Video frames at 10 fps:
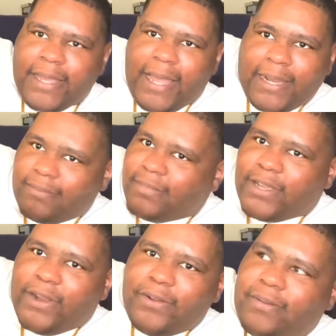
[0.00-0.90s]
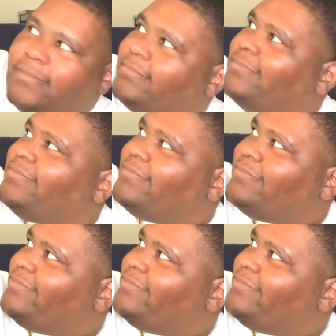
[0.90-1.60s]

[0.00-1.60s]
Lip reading: got curtain,